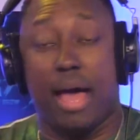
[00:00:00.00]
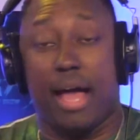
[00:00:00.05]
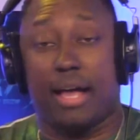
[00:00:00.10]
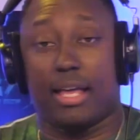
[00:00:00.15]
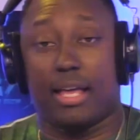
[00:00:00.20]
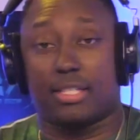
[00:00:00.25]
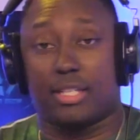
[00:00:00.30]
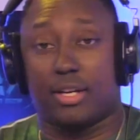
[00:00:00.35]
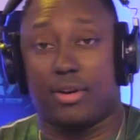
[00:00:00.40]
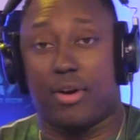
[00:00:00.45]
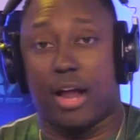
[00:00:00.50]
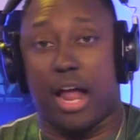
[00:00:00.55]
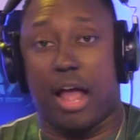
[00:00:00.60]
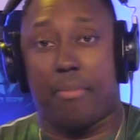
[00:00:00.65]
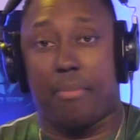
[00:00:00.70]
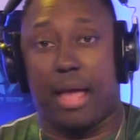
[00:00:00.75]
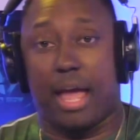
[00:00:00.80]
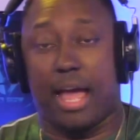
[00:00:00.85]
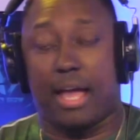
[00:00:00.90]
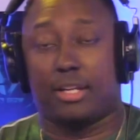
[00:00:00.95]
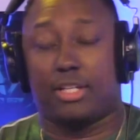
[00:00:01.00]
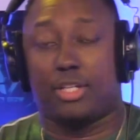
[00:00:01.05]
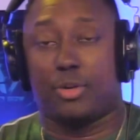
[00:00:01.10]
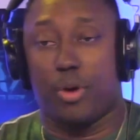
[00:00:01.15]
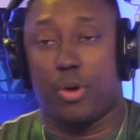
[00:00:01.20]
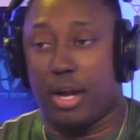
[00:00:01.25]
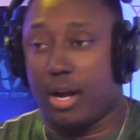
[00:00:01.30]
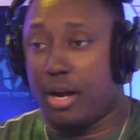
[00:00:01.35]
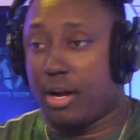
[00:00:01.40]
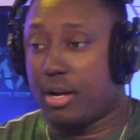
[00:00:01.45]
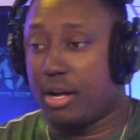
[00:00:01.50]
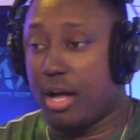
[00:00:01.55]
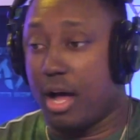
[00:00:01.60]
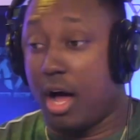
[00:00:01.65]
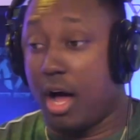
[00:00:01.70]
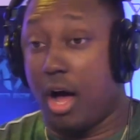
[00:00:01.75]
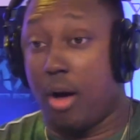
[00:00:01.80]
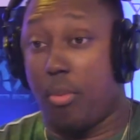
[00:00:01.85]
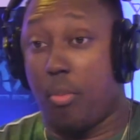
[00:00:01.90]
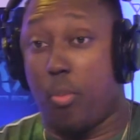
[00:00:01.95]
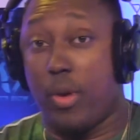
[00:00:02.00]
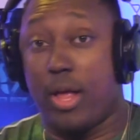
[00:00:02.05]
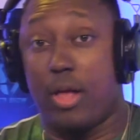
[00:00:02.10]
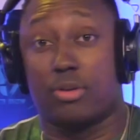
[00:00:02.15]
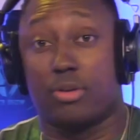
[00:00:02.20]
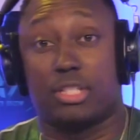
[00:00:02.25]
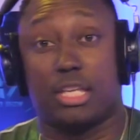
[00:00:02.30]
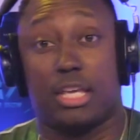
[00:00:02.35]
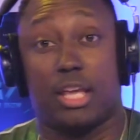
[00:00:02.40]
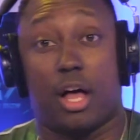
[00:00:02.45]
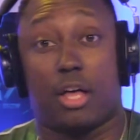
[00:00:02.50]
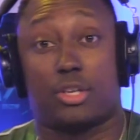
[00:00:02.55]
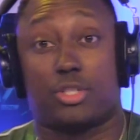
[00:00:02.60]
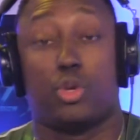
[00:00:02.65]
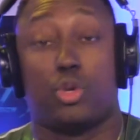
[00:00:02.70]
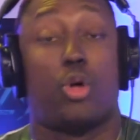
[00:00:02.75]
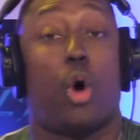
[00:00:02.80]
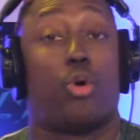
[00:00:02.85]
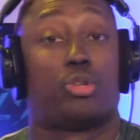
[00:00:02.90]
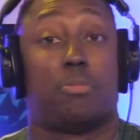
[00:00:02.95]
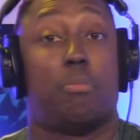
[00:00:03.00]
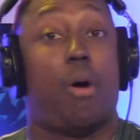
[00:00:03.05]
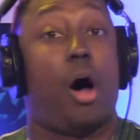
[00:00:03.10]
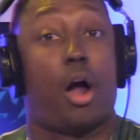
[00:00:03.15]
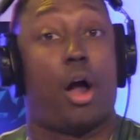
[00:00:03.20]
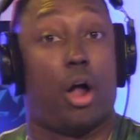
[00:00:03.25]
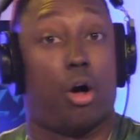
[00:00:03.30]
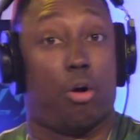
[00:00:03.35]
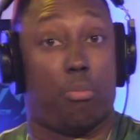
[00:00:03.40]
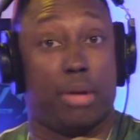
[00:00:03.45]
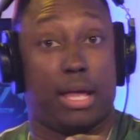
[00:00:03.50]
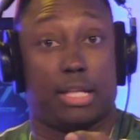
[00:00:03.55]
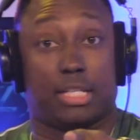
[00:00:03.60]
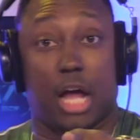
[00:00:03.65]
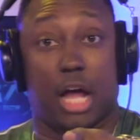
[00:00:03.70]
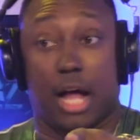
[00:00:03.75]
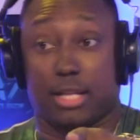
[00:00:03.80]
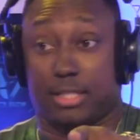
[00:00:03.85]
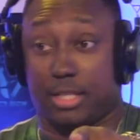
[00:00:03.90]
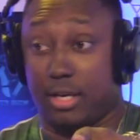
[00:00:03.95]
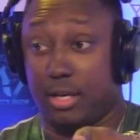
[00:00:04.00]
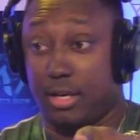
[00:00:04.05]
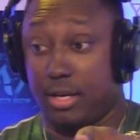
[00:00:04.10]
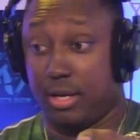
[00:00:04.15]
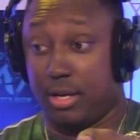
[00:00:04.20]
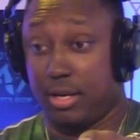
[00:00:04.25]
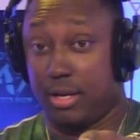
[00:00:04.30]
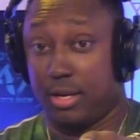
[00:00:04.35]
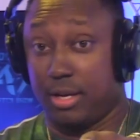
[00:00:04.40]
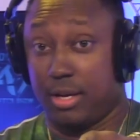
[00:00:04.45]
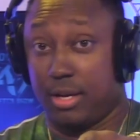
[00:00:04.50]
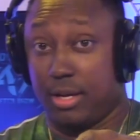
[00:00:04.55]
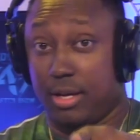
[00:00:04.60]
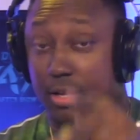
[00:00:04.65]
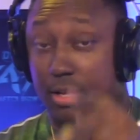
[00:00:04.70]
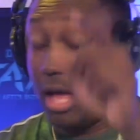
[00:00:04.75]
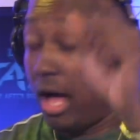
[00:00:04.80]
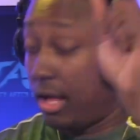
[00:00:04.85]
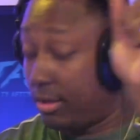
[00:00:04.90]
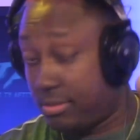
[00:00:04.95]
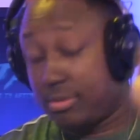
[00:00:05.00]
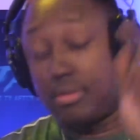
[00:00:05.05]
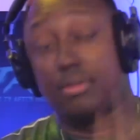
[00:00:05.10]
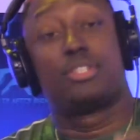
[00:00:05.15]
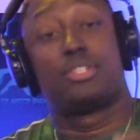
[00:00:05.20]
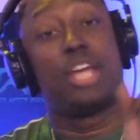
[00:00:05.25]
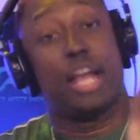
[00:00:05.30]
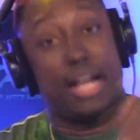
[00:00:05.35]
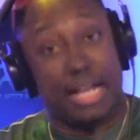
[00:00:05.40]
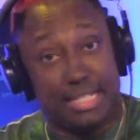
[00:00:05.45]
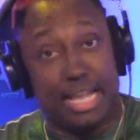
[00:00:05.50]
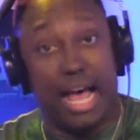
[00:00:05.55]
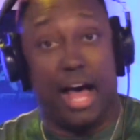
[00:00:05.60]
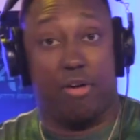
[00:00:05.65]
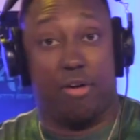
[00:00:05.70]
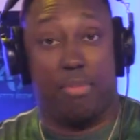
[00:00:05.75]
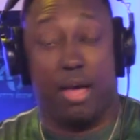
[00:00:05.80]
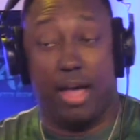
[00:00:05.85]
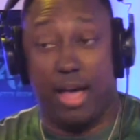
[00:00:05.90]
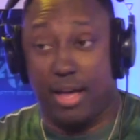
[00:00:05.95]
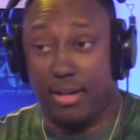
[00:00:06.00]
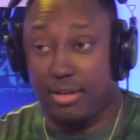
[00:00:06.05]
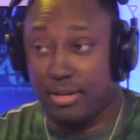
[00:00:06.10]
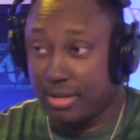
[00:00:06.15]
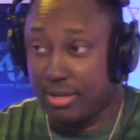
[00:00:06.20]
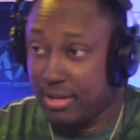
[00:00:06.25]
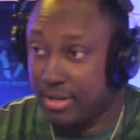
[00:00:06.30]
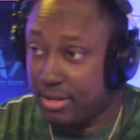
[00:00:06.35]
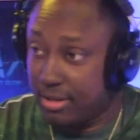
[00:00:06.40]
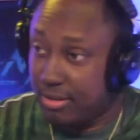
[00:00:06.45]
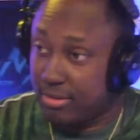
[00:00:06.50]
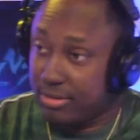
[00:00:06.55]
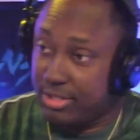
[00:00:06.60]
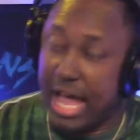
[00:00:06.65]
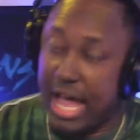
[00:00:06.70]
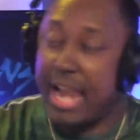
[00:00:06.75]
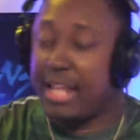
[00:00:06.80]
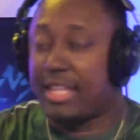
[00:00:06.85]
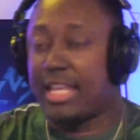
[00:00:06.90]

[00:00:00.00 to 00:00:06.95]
Instagram and Twitter. We gonna see y'all soon. Oh, tomorrow, me and Chauncey. Y'all check us out, man. Shout out to